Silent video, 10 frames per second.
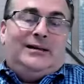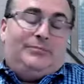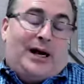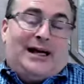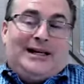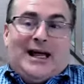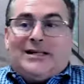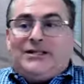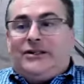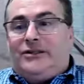podcasts,
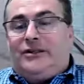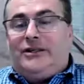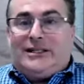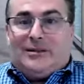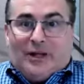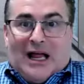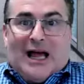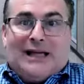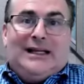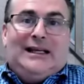you can turn it into
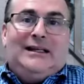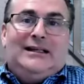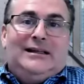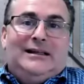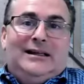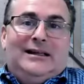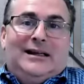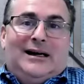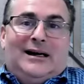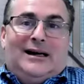blogging,
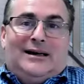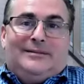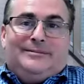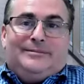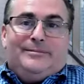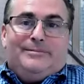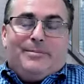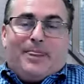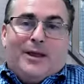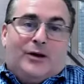
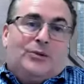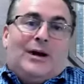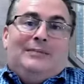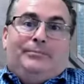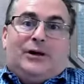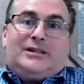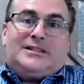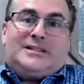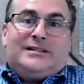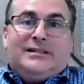you can write
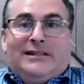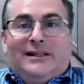books.